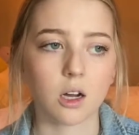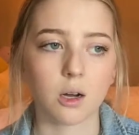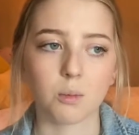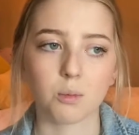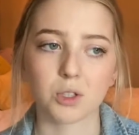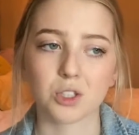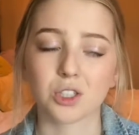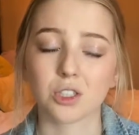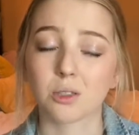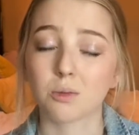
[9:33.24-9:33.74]

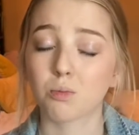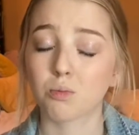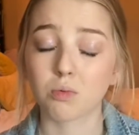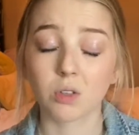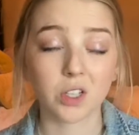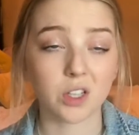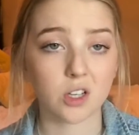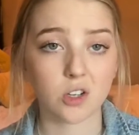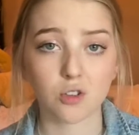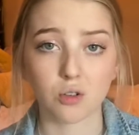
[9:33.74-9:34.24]
which is
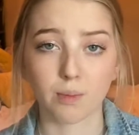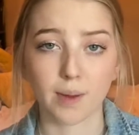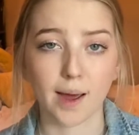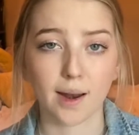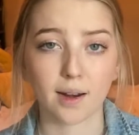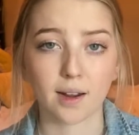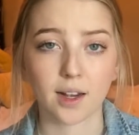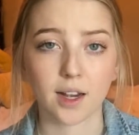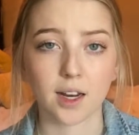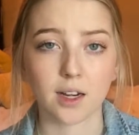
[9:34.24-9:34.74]
really
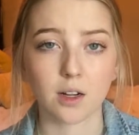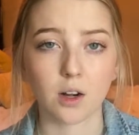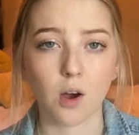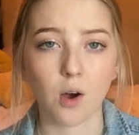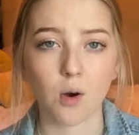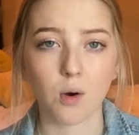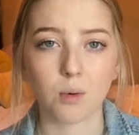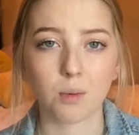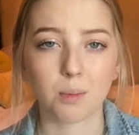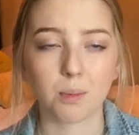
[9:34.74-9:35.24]
dramatic, I know.